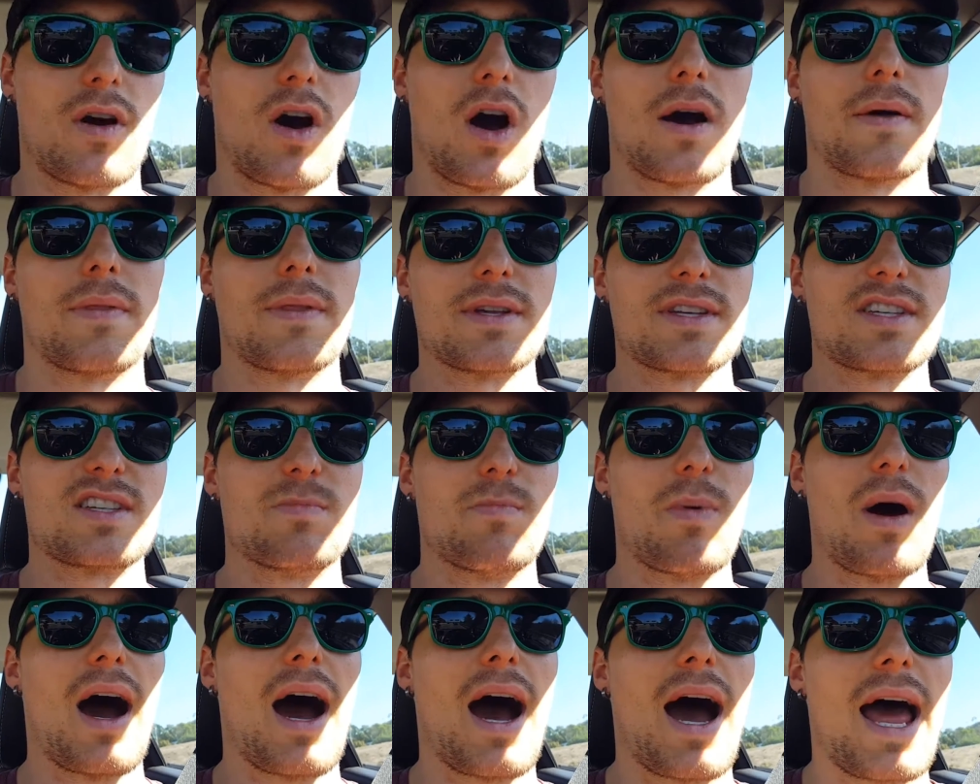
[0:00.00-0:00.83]
On the
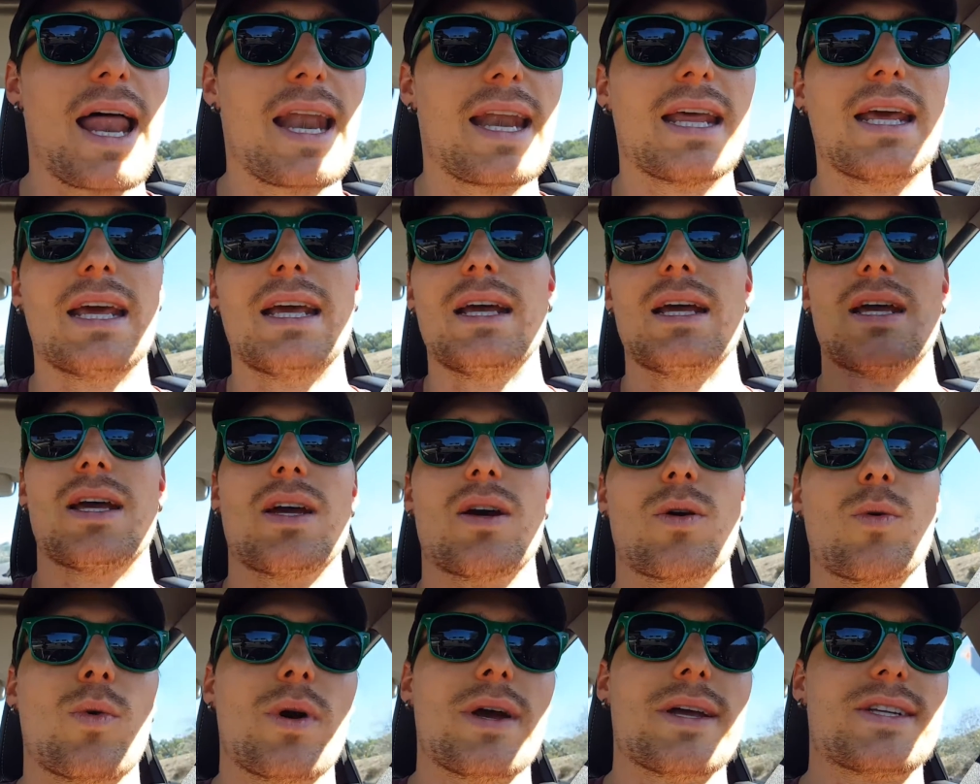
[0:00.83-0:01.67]
spot,
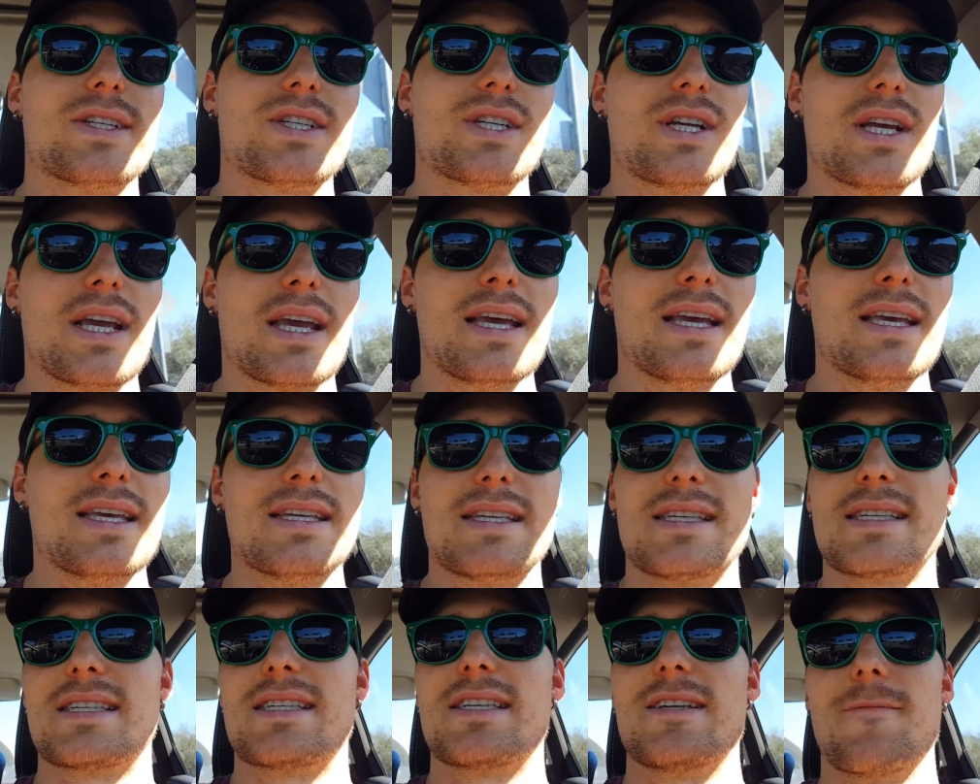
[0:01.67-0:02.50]
which
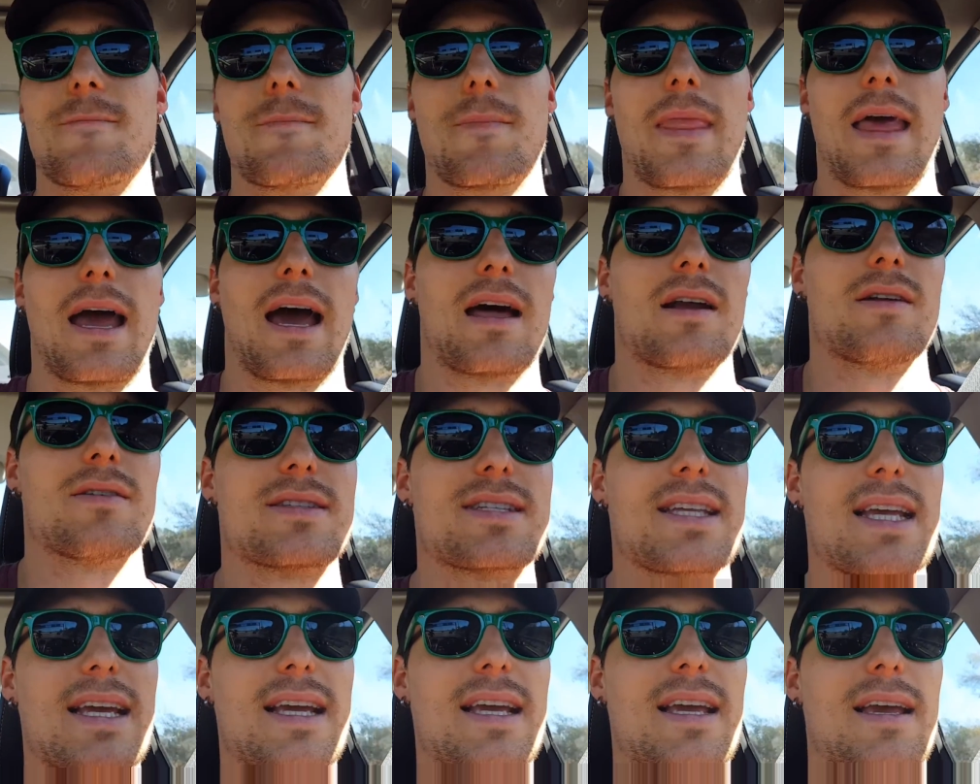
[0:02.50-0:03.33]
is, I don't know, it's
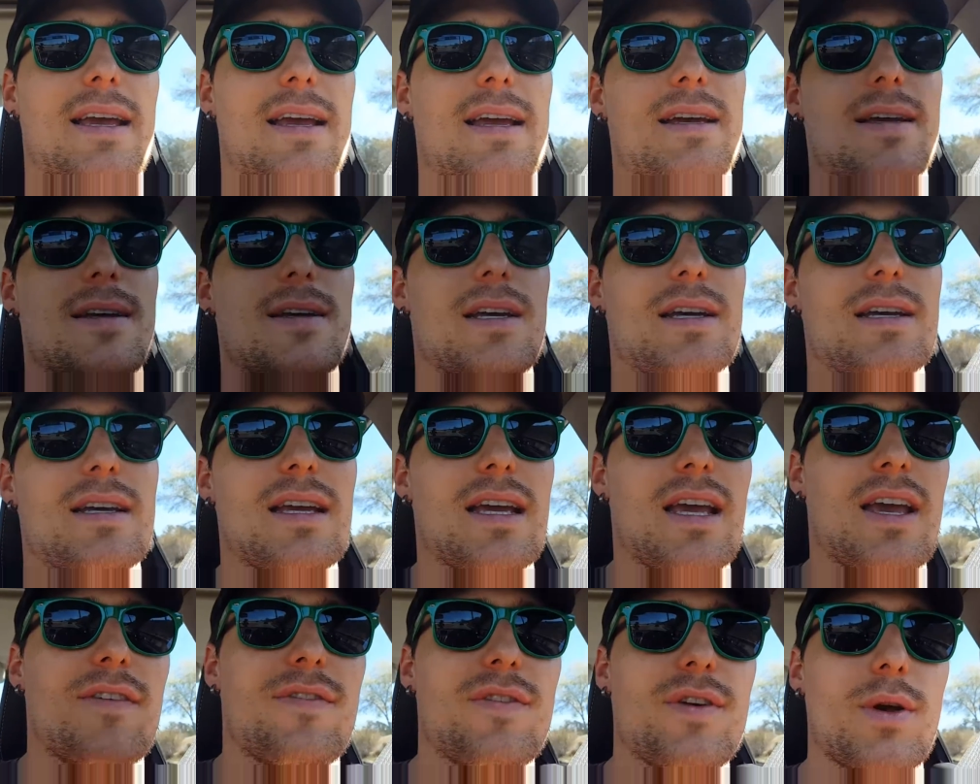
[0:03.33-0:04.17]
like
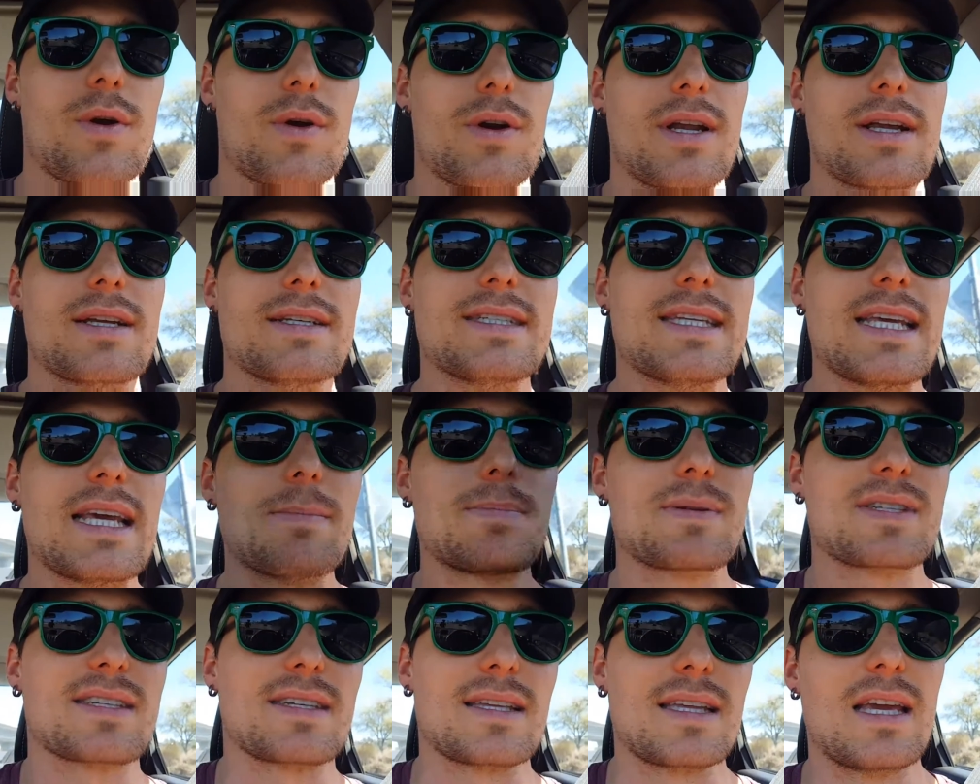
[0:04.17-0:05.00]
if you're in a deep
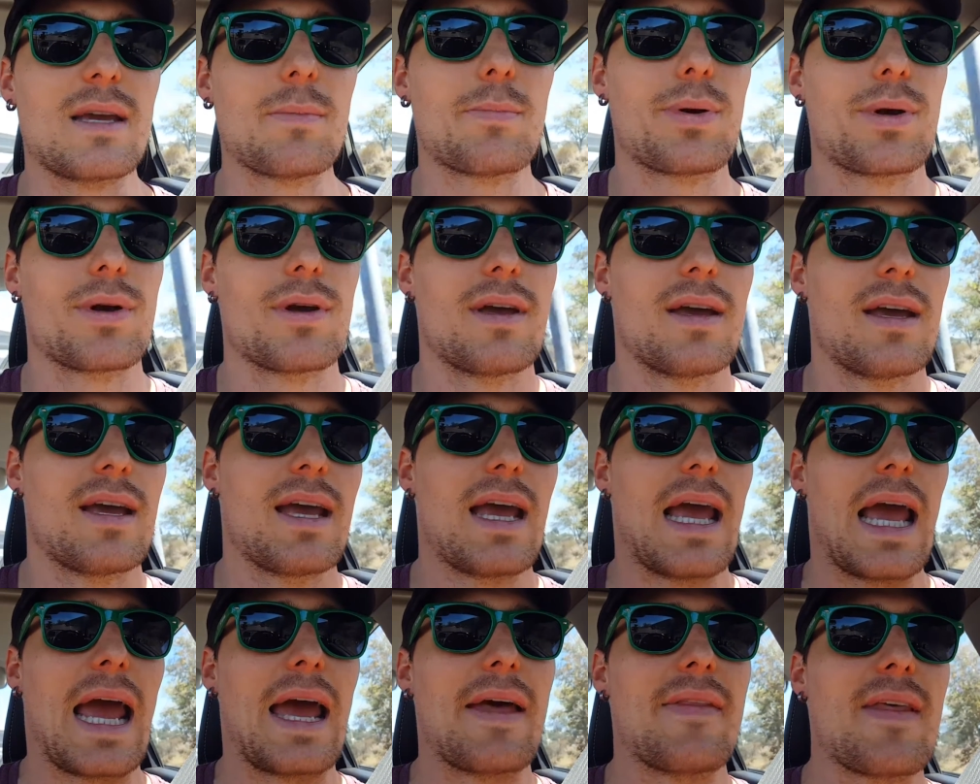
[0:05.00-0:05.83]
sleep
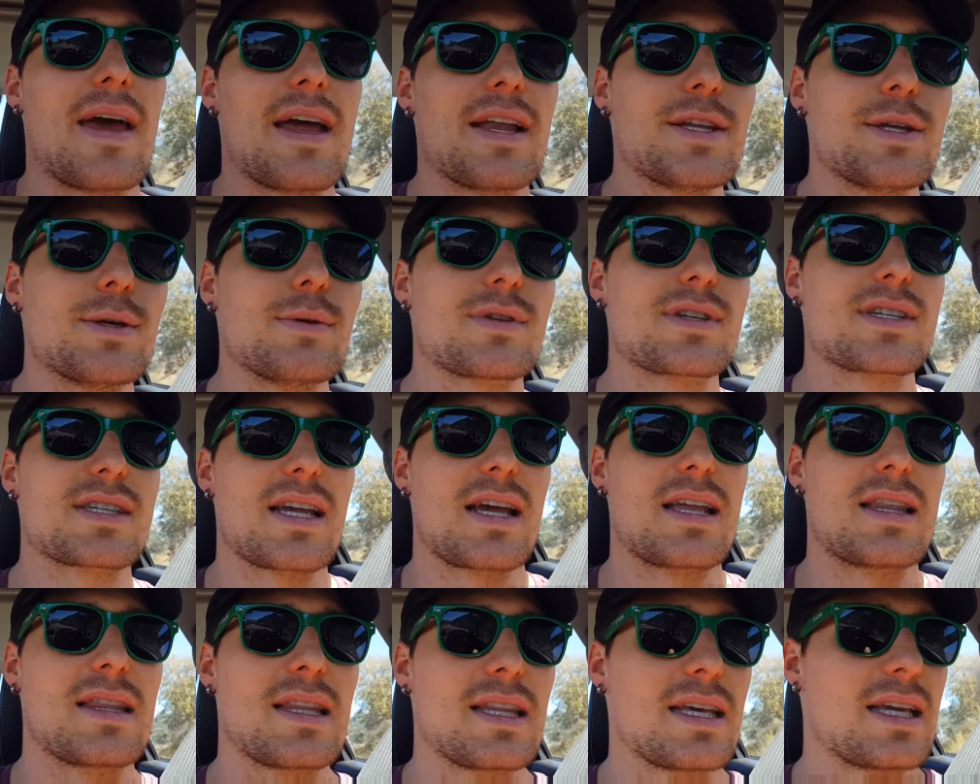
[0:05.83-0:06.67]
and then you
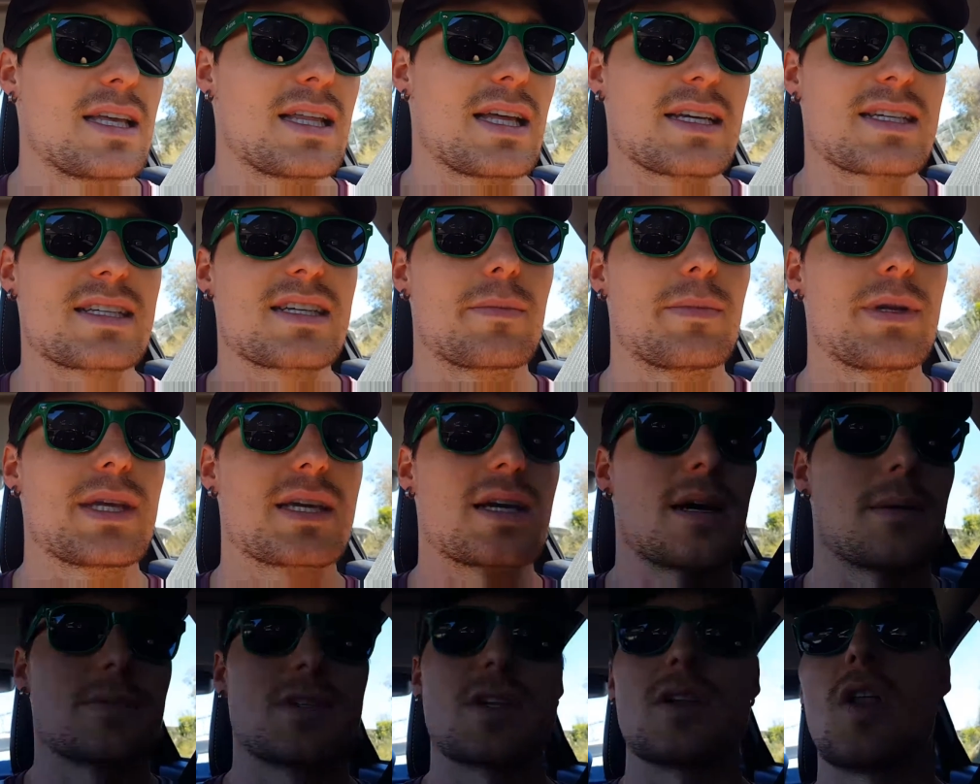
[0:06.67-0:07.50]
suddenly, like somebody
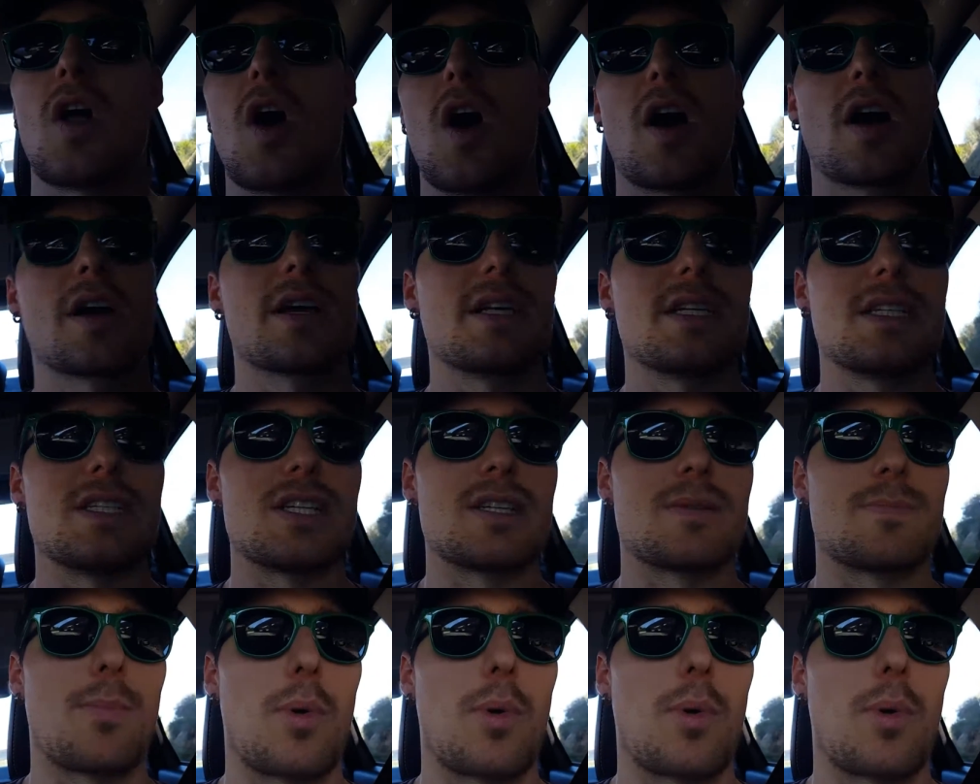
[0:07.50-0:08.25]
comes along and just